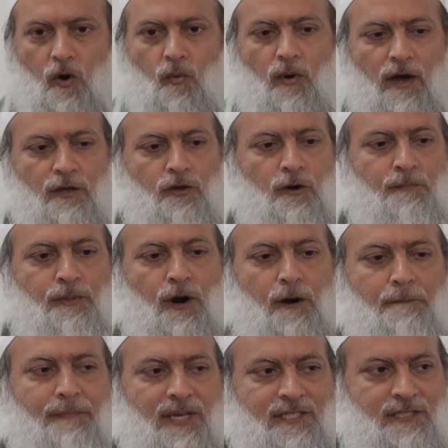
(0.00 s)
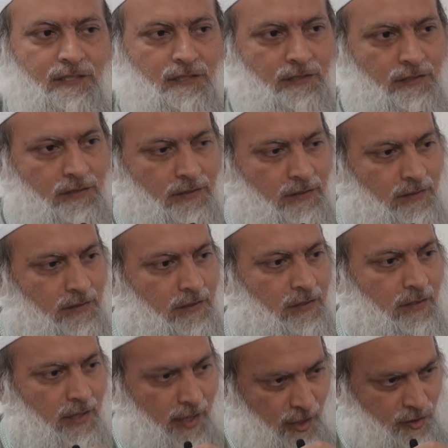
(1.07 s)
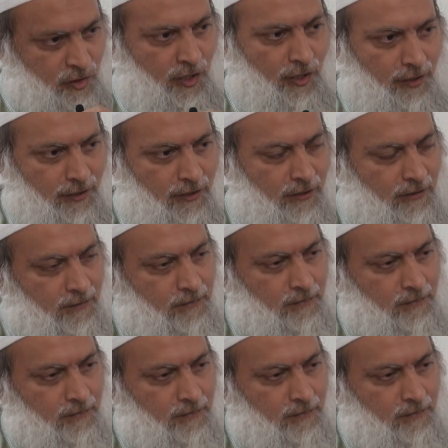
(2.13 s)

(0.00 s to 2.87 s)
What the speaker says: What your purpose is here,